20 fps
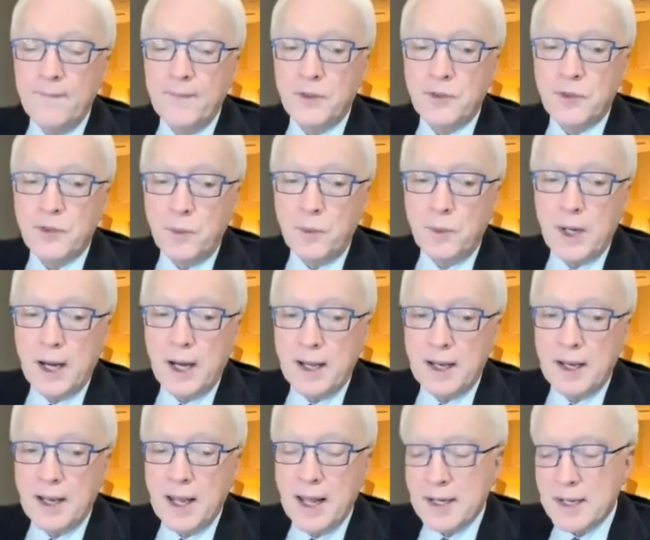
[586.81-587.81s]
So a
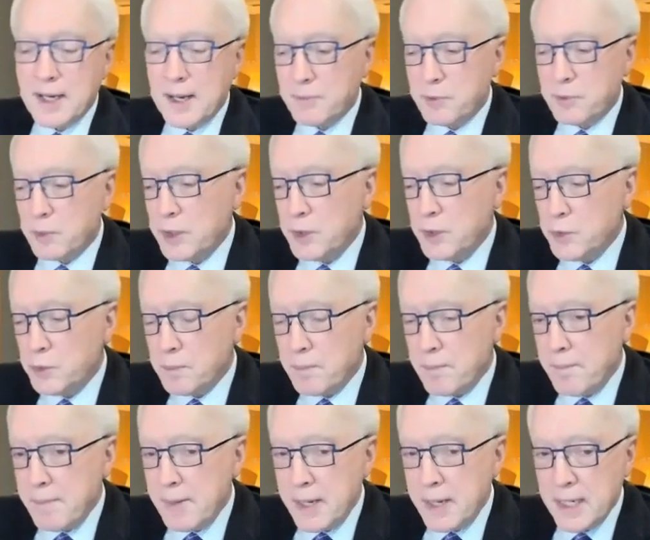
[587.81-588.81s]
lot of times we use
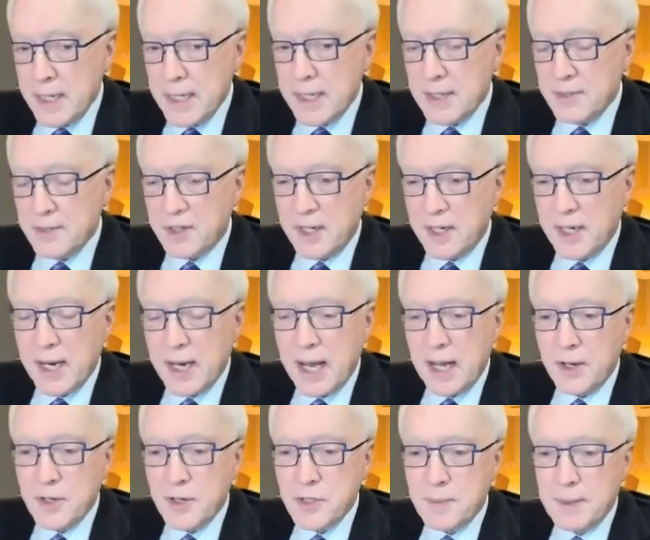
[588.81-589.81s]
money as an
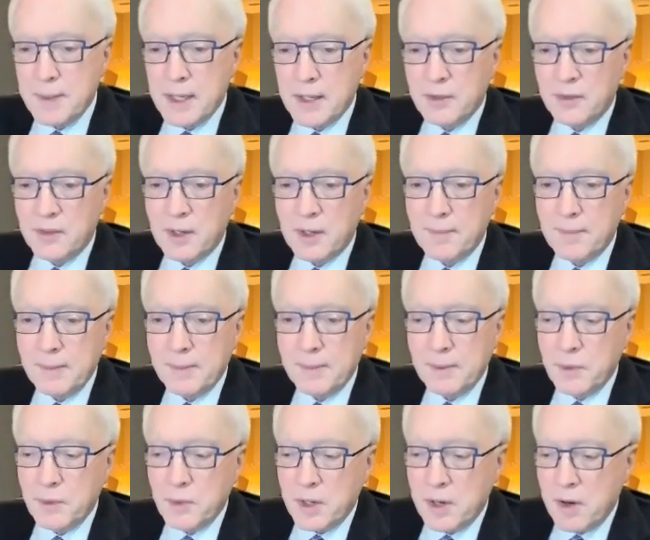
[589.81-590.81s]
analogy because there are
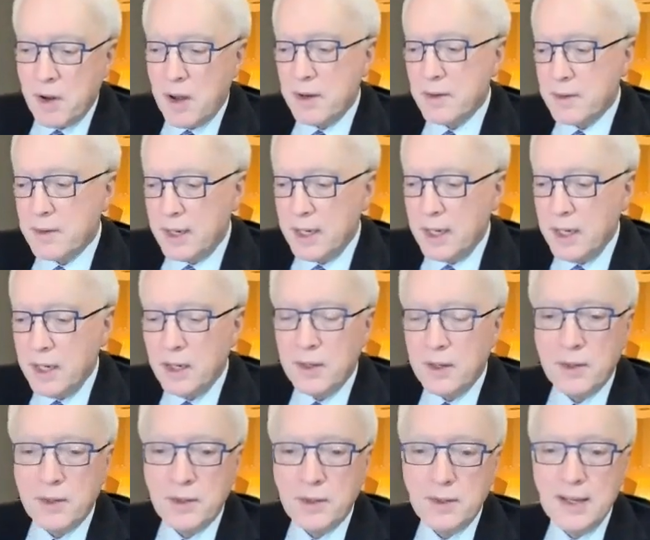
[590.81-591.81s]
people who are not
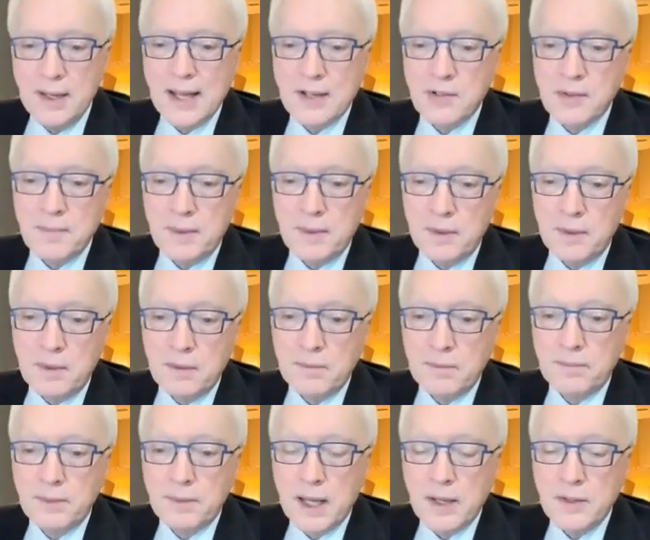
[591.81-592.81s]
into
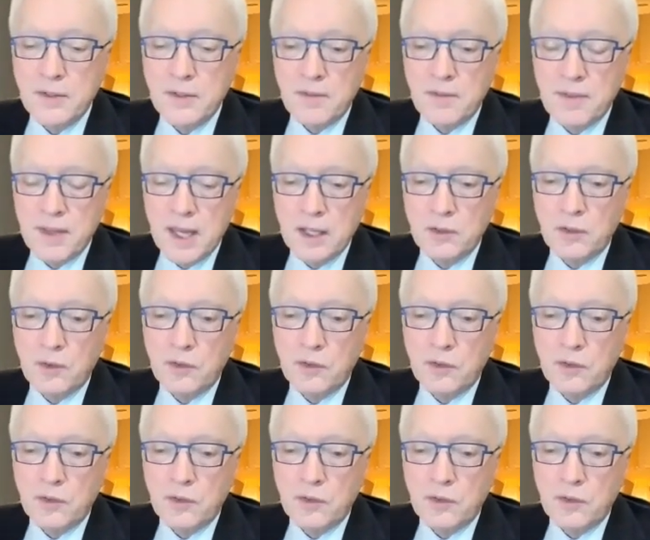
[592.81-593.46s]
decimal kinds of things.